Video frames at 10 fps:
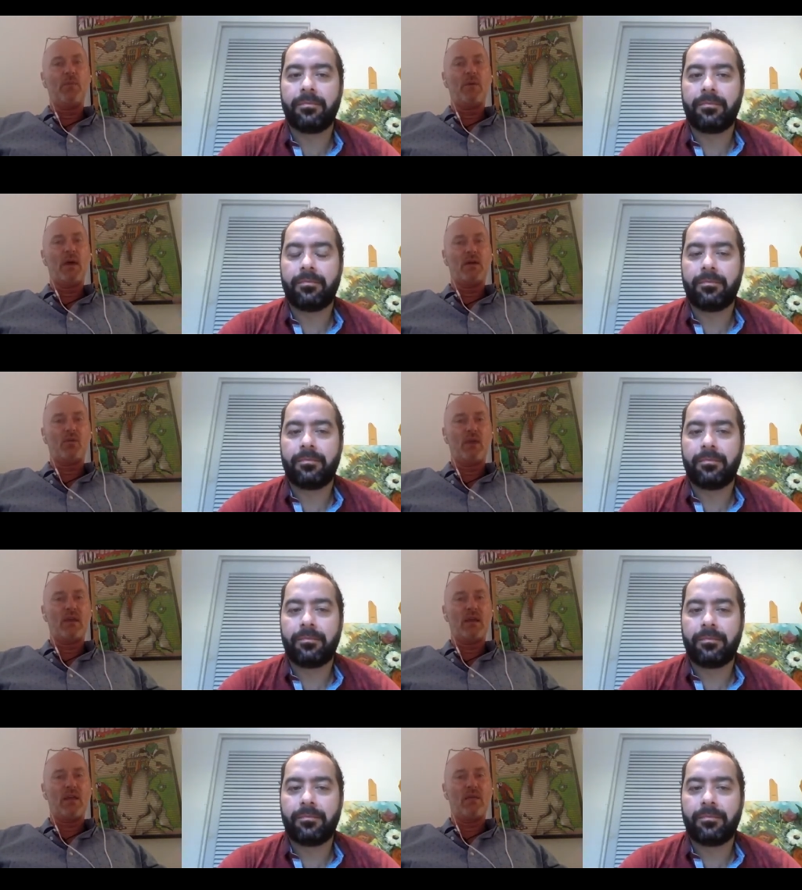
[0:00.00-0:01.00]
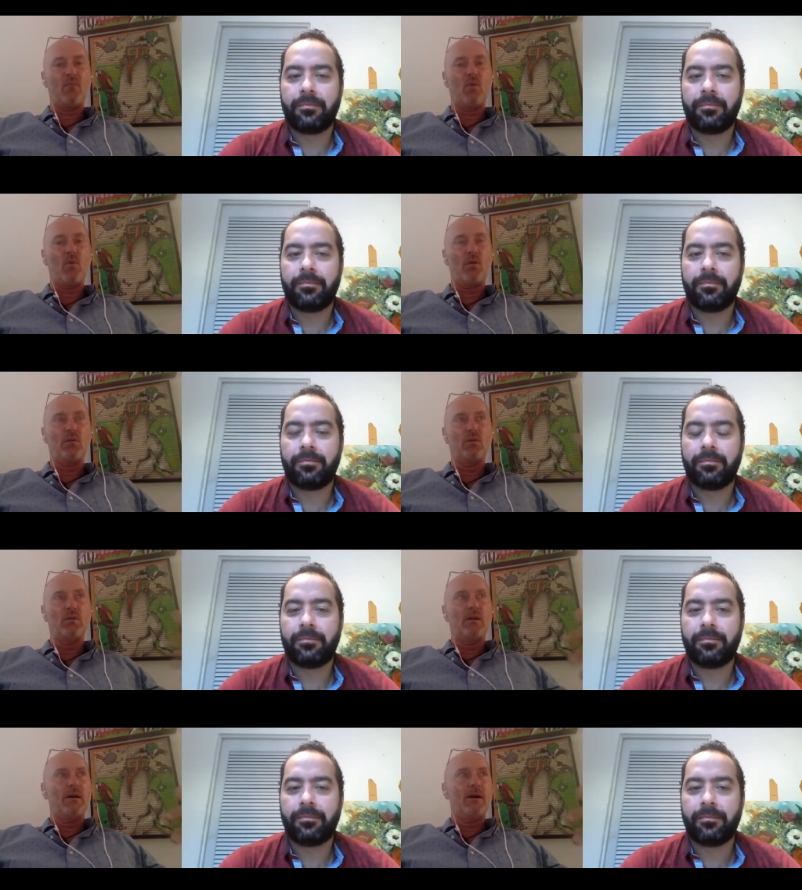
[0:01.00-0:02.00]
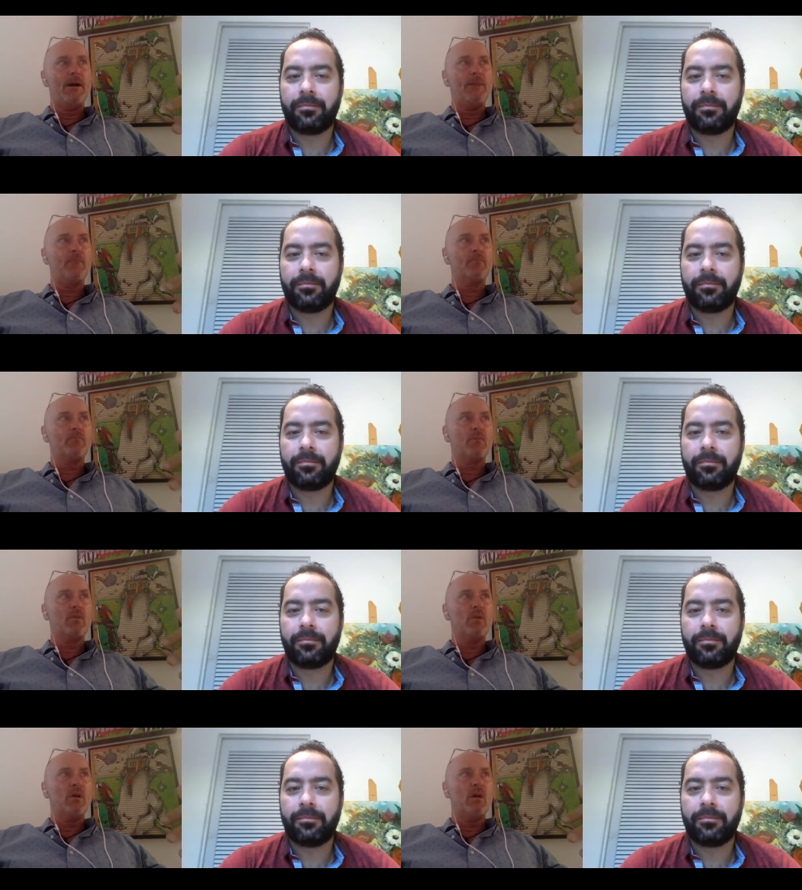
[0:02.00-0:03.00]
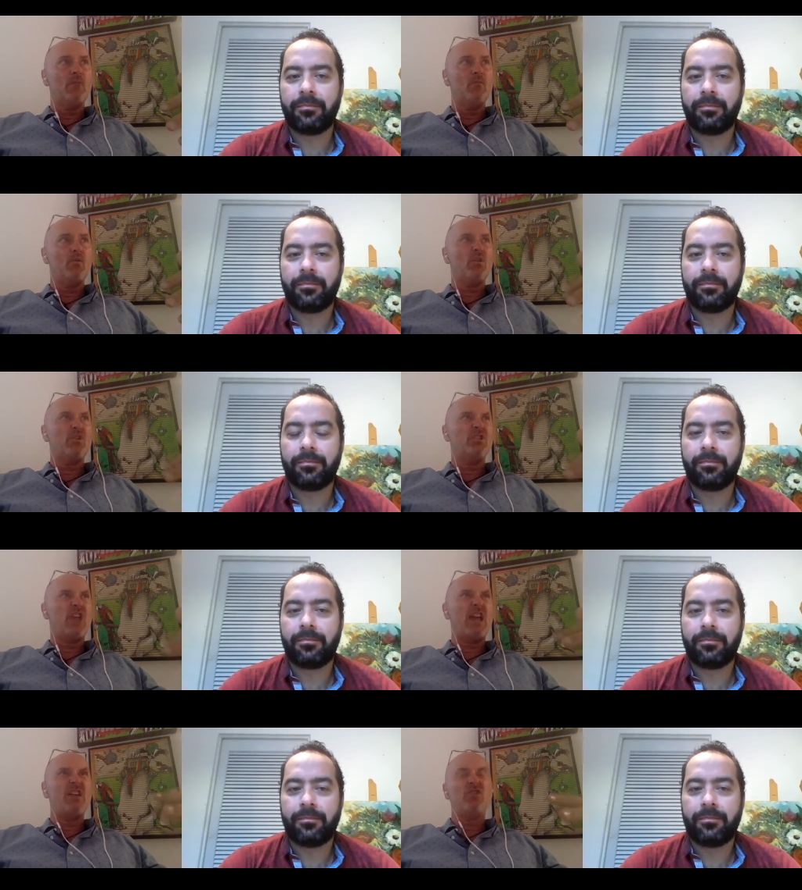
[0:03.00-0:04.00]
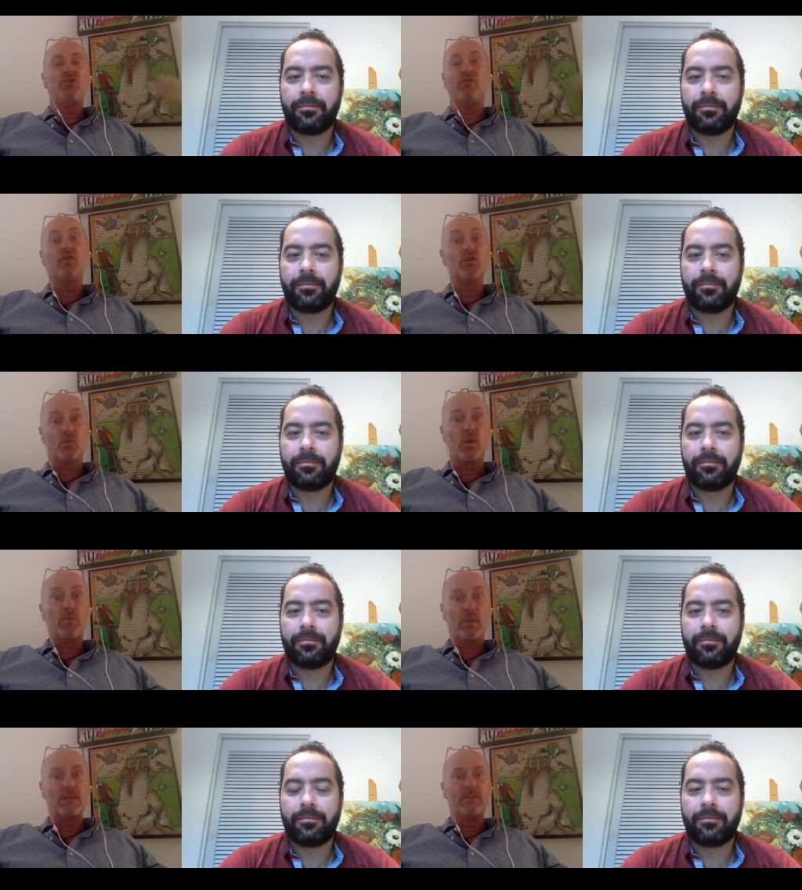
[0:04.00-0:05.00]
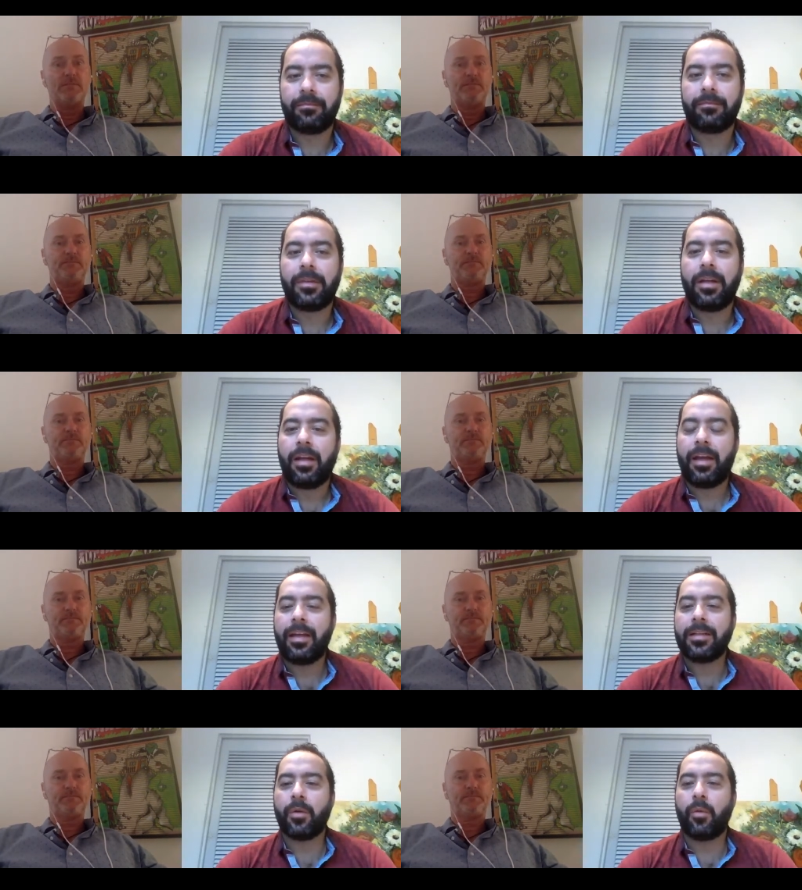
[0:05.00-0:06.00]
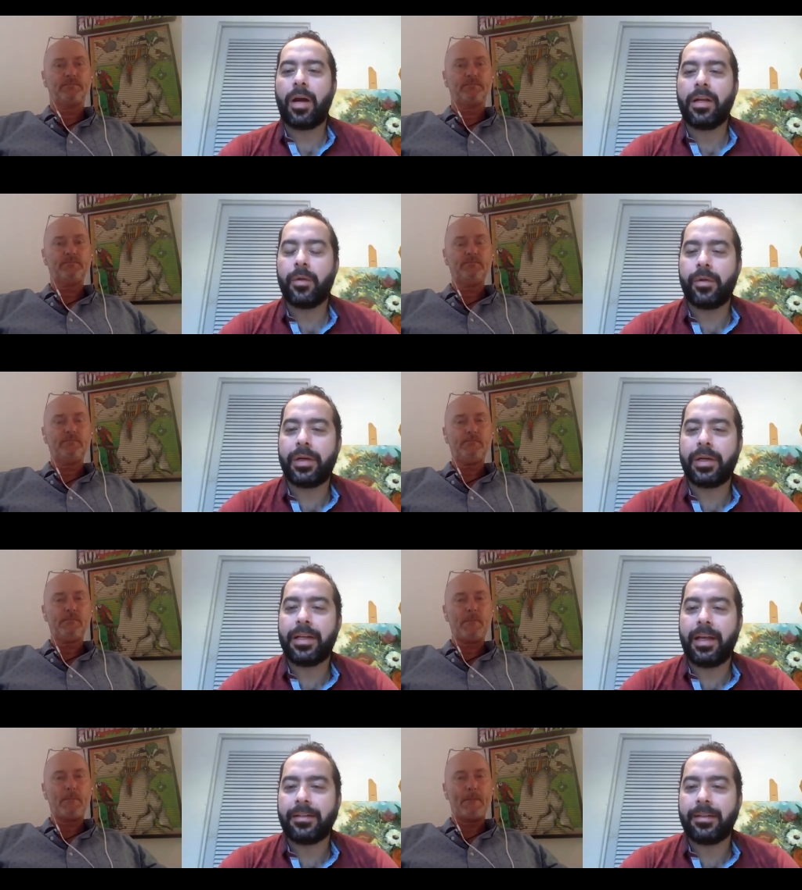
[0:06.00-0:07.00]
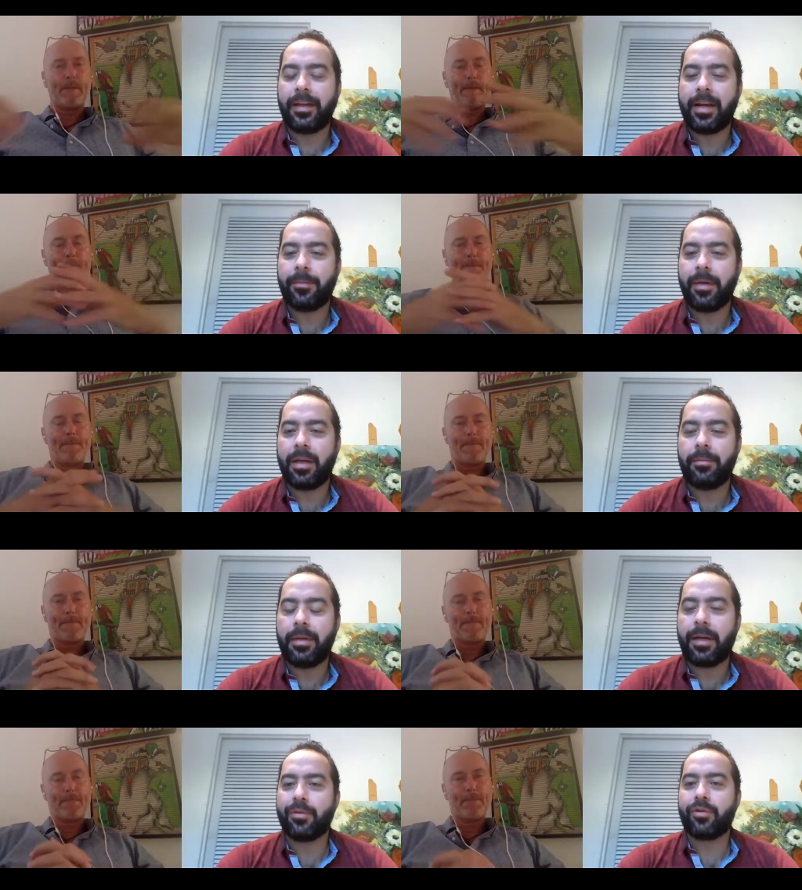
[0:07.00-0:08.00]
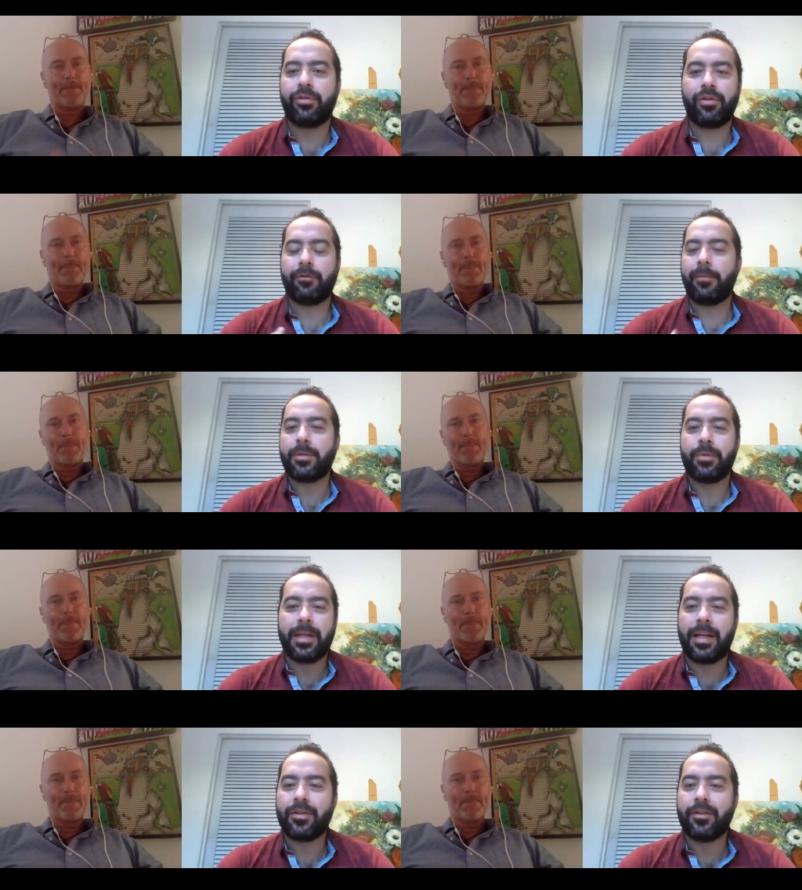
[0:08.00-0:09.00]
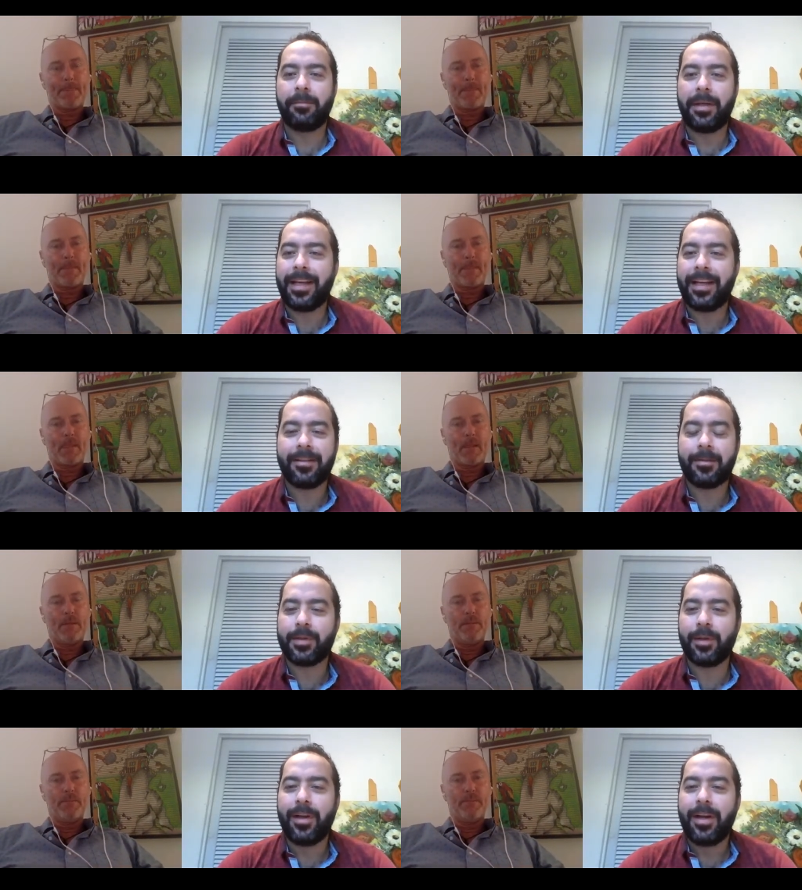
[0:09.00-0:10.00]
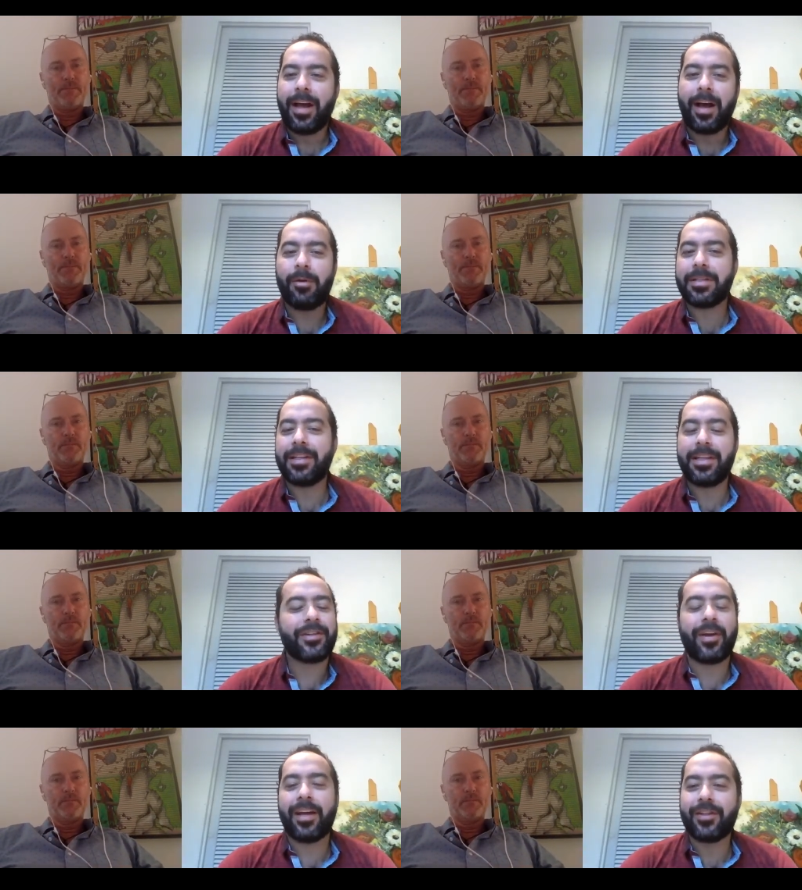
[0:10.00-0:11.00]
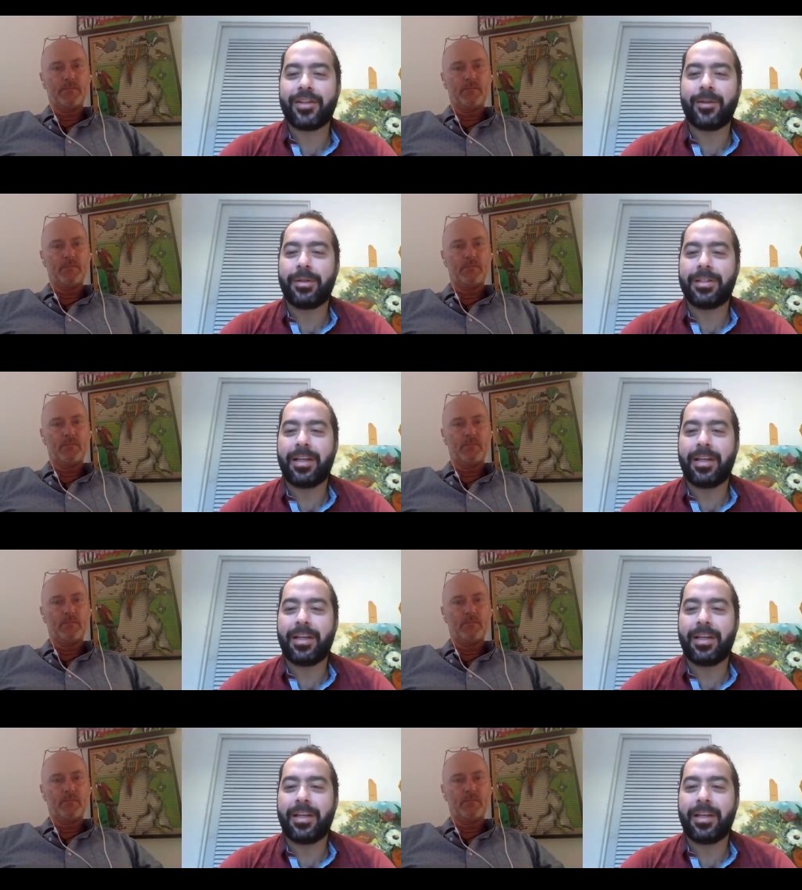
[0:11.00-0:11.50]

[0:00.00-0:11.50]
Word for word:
Speaker 1: create a more um, a more age diverse workplace.
Speaker 2: And while you were working at Airbnb, I'm sure you've met with a lot of millennials. So, how was the interaction with